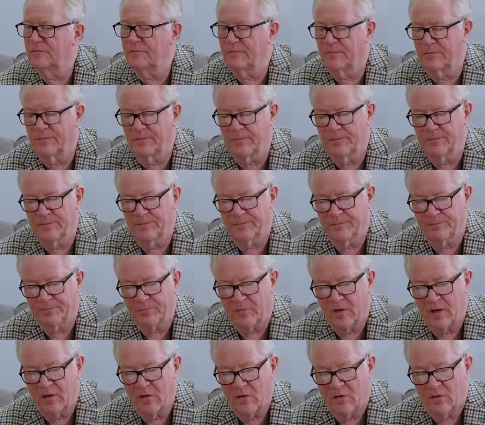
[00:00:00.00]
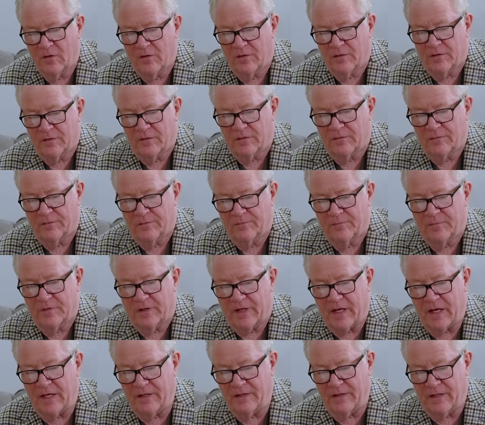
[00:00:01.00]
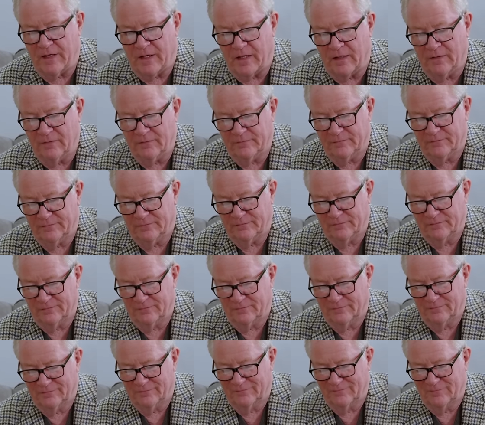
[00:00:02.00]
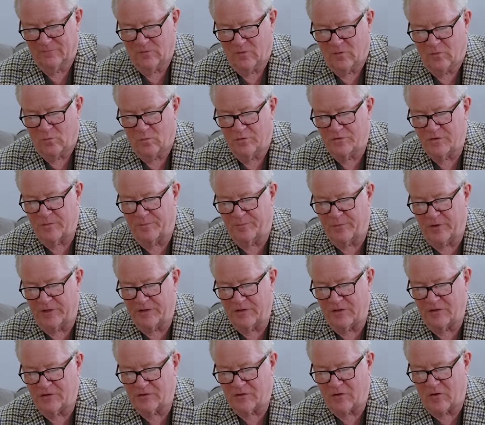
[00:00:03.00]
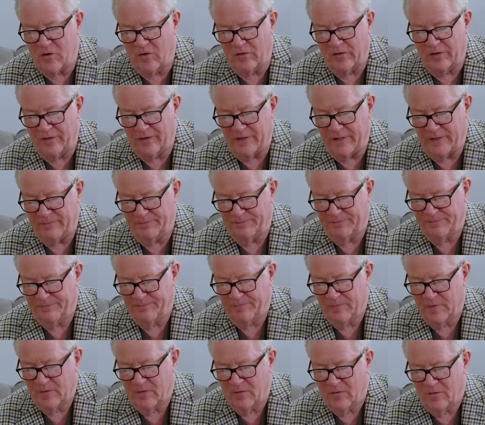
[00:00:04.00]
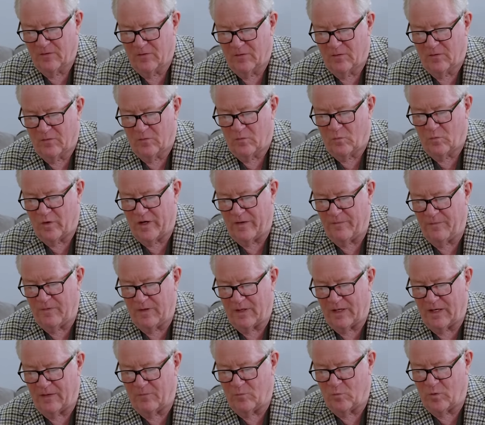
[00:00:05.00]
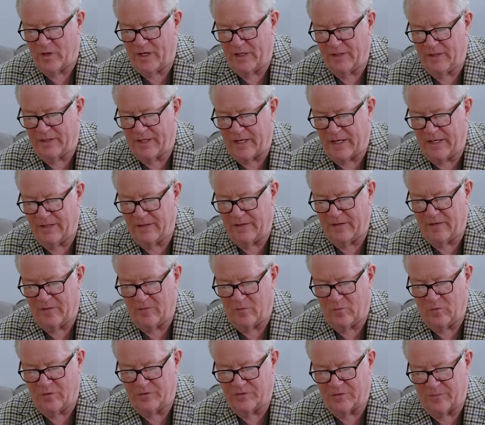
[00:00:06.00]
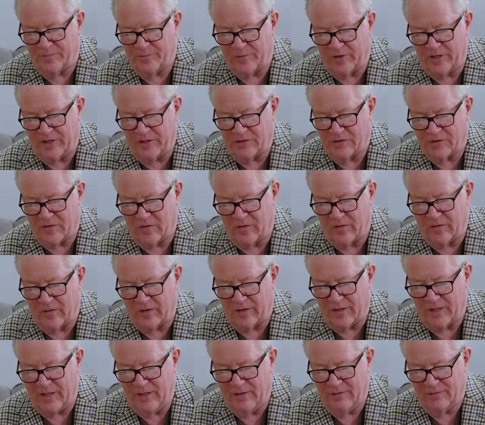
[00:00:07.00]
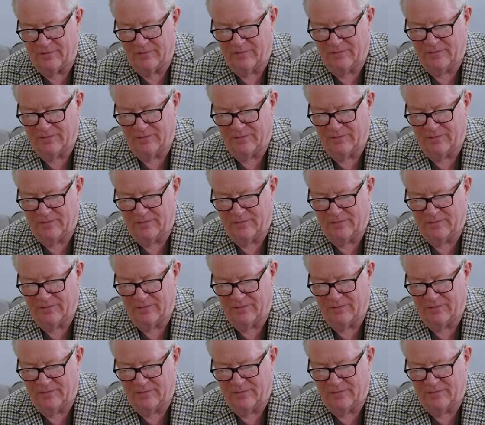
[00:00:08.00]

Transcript: Hmm. Kenya was a British colony. When Kenya was a British colony,